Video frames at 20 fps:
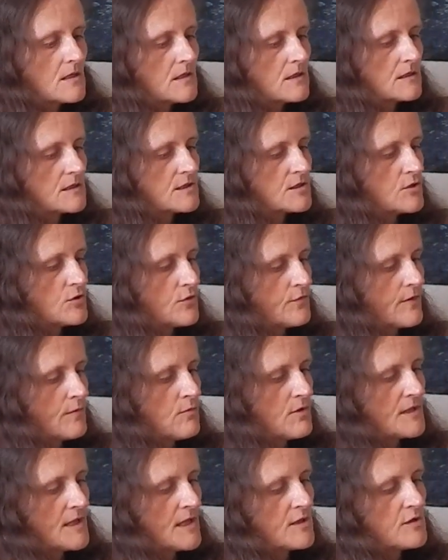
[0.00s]
So the
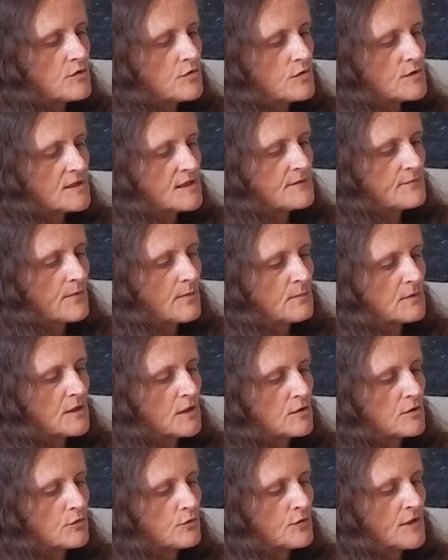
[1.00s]
one I use is from
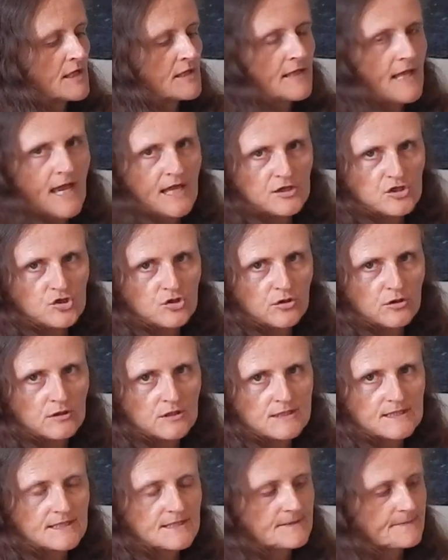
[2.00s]
La Luna
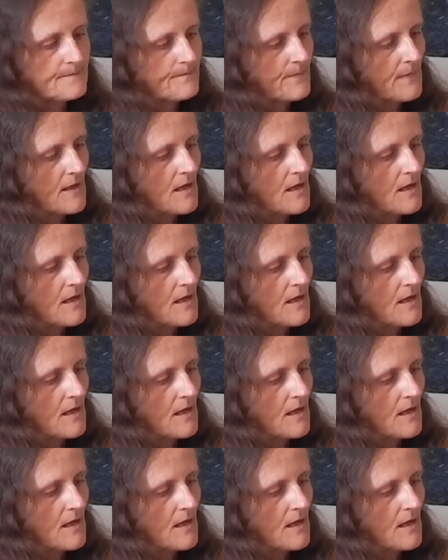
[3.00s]
Naturals.